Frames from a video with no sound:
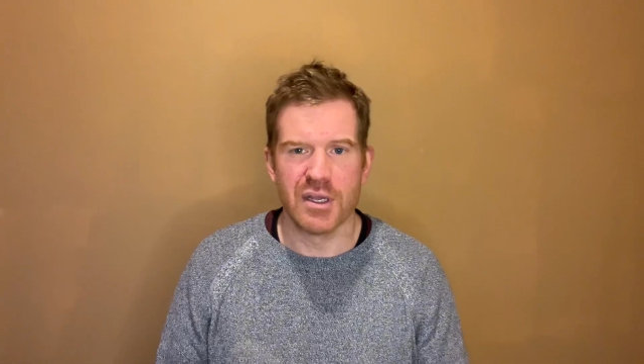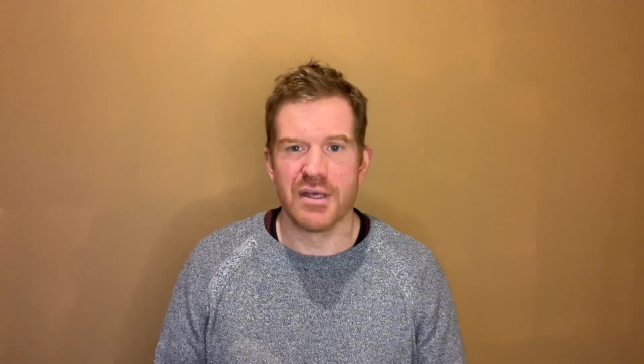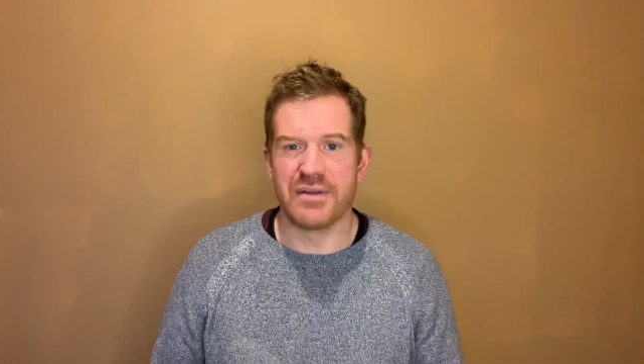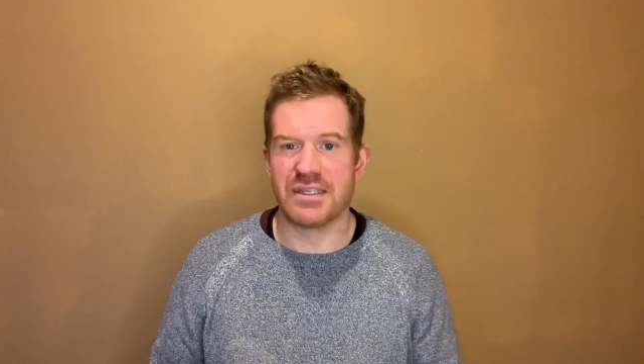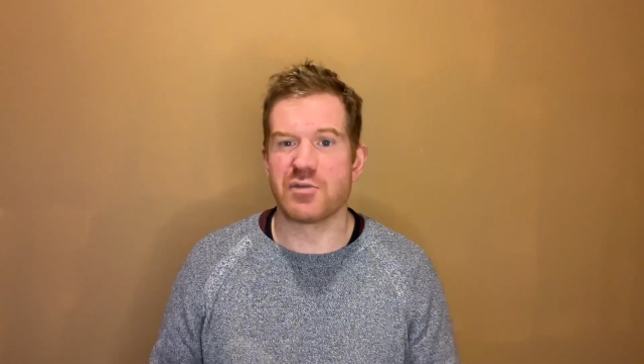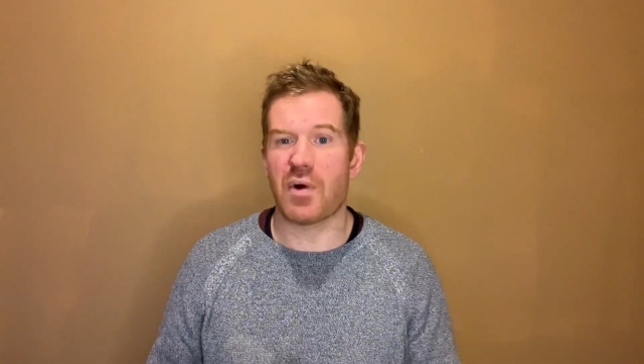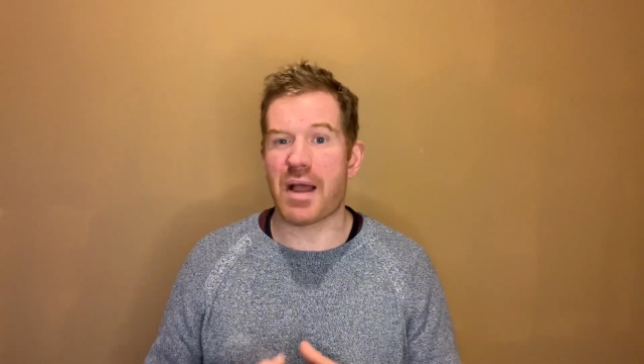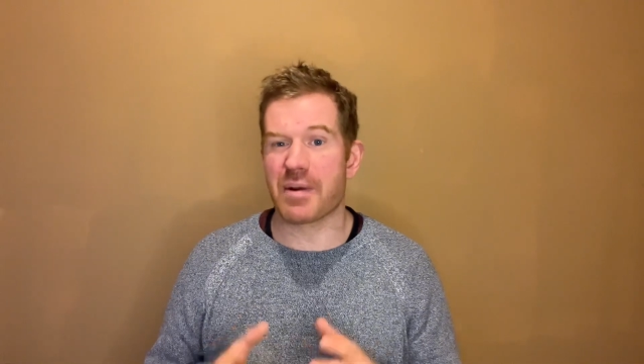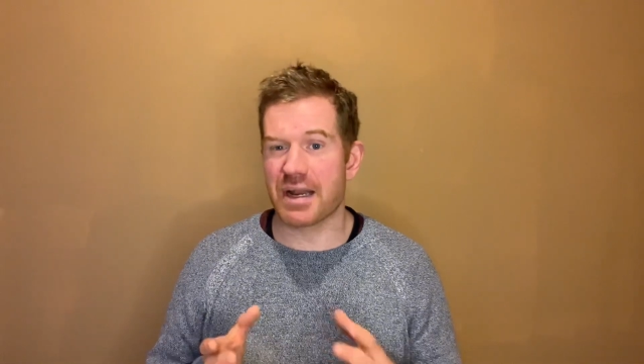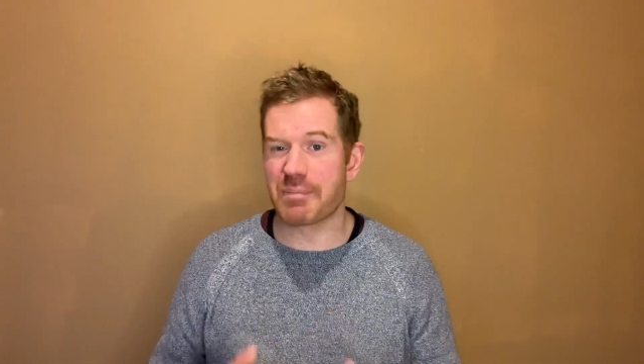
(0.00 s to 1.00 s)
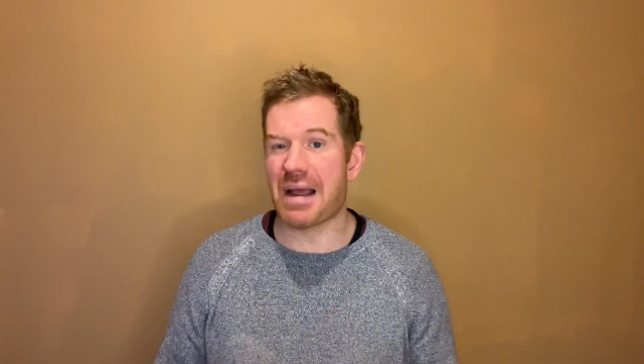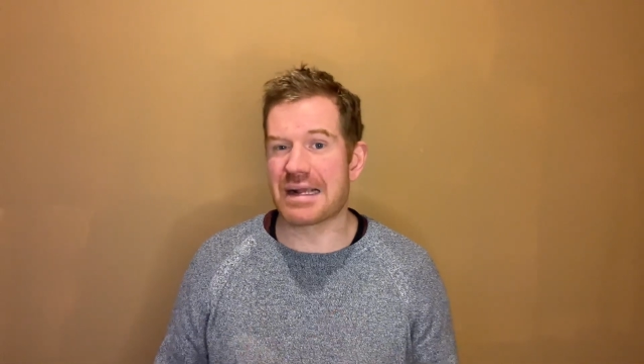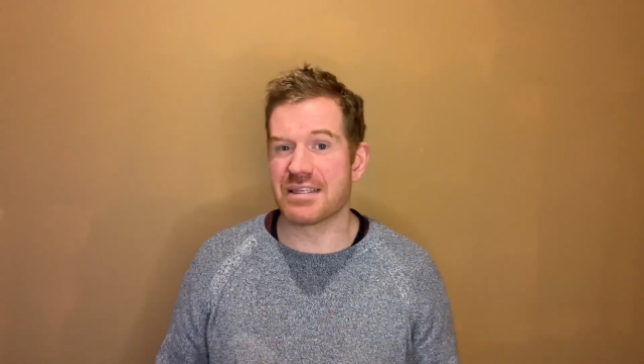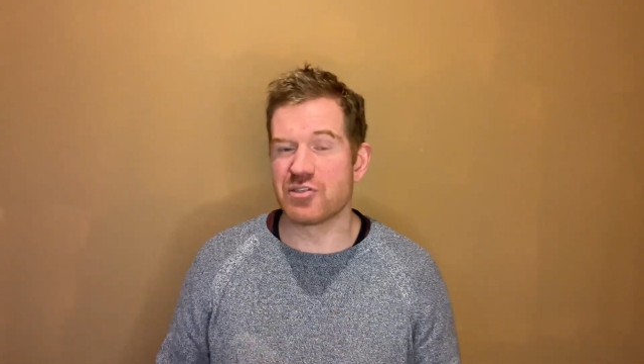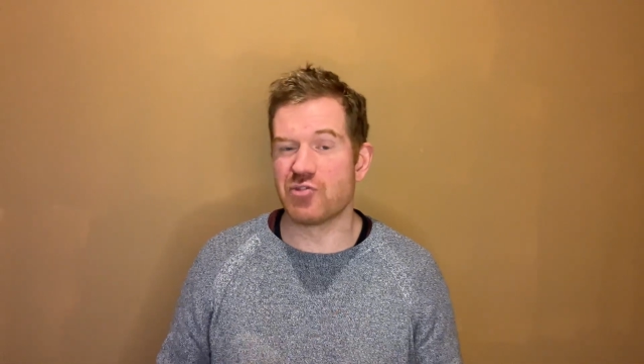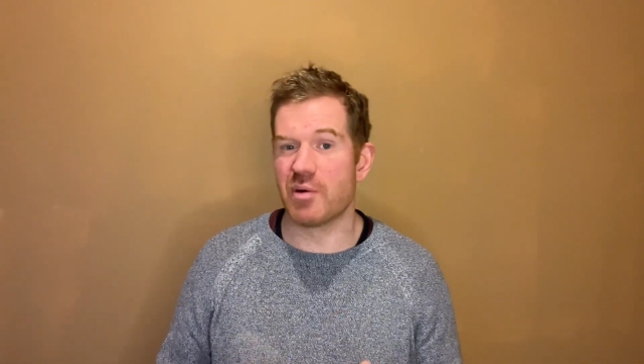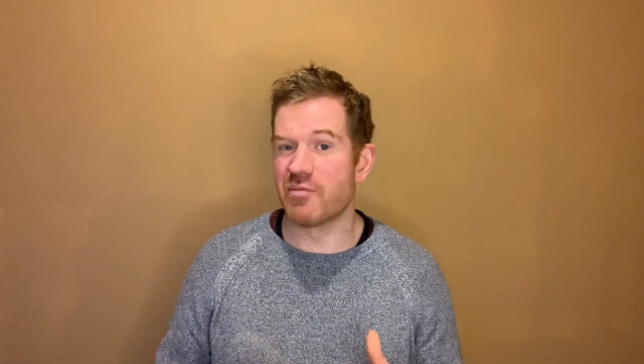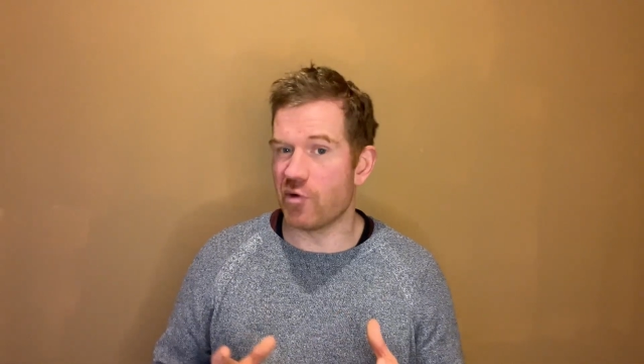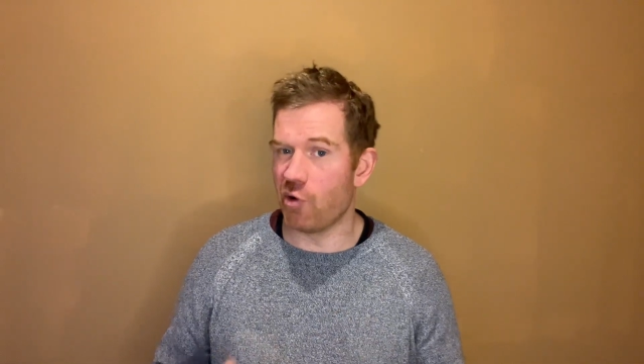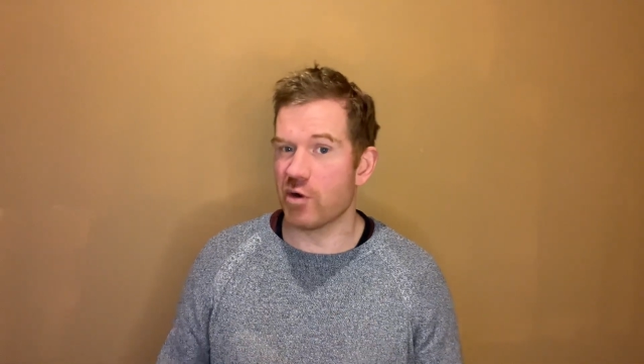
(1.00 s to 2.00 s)
This is why I'm going to bang this drum
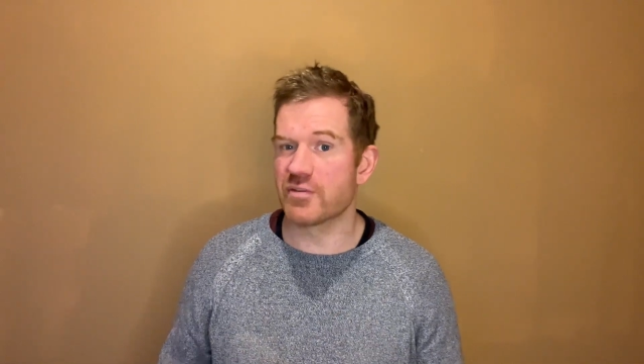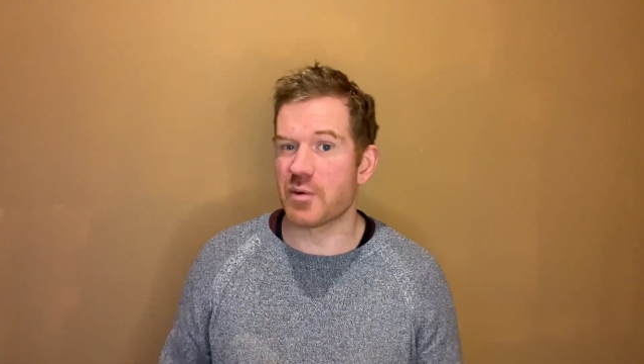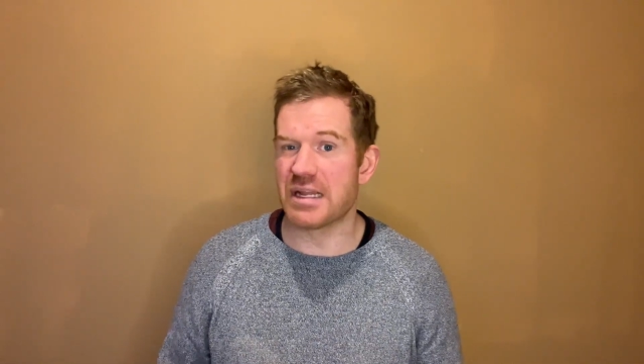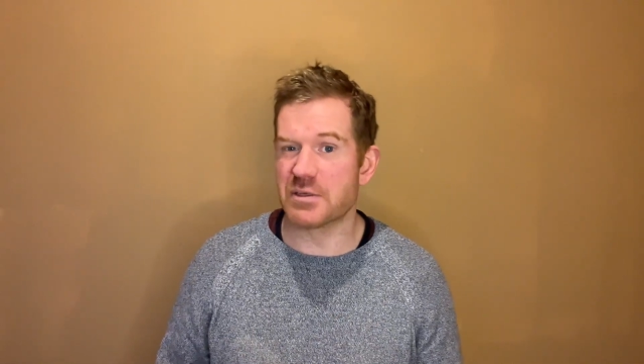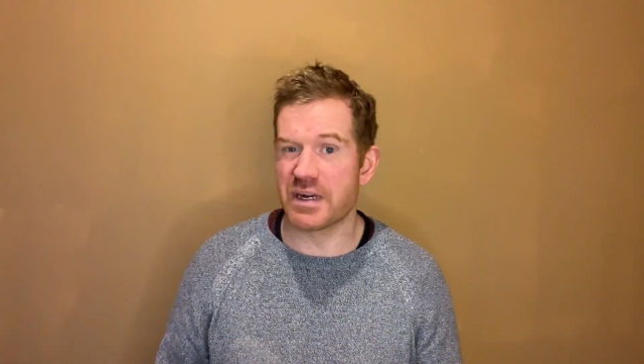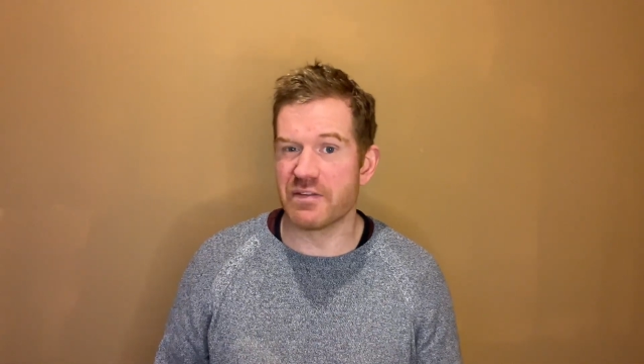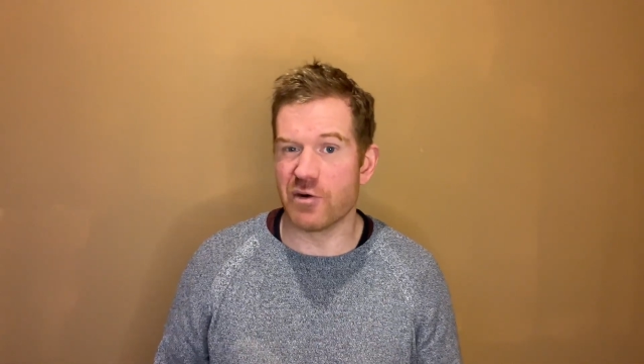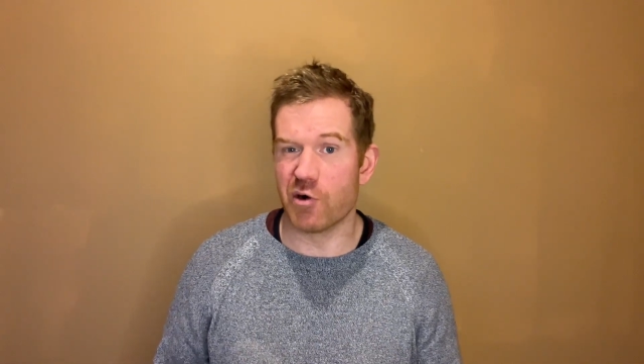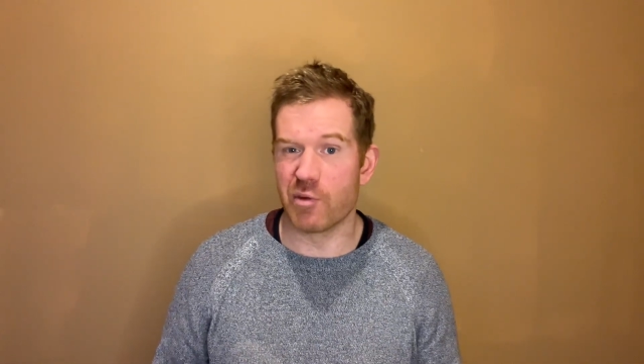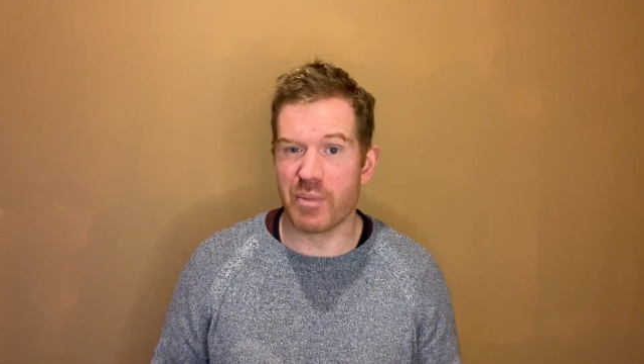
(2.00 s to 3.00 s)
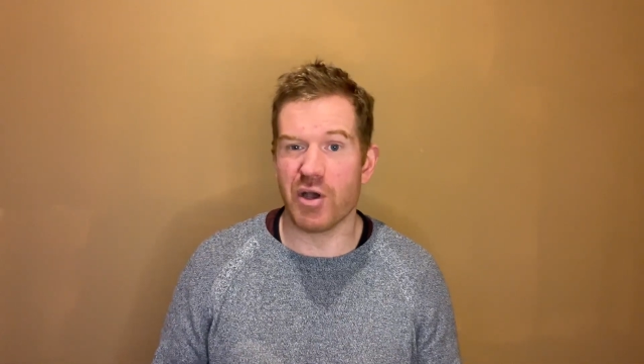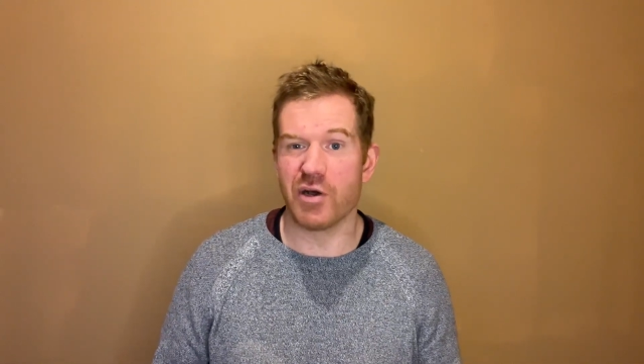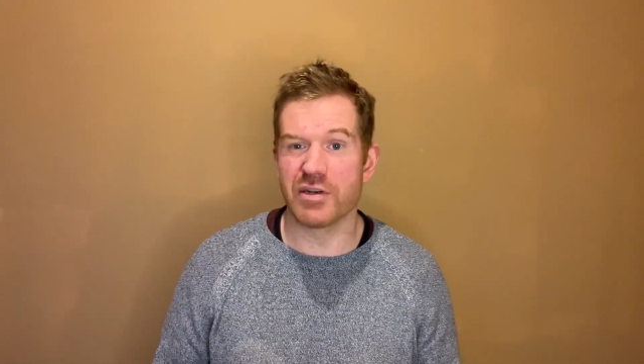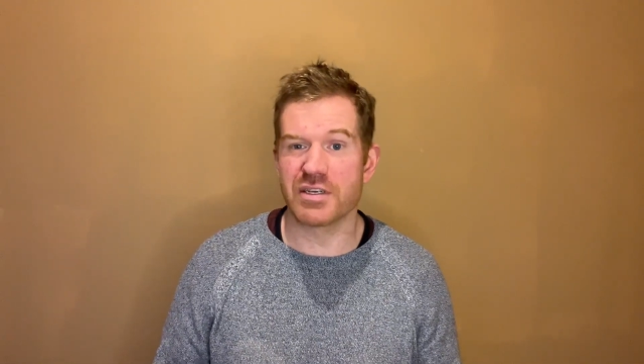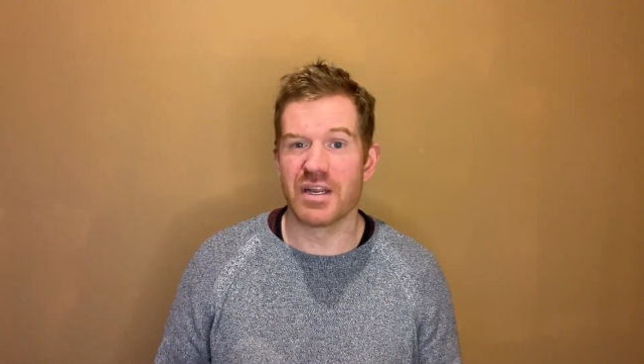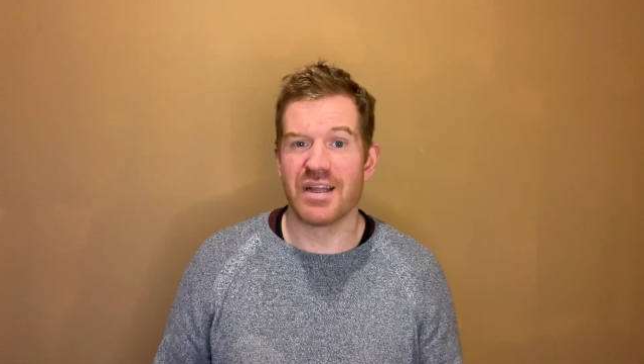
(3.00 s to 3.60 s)
for all of 2024 and beyond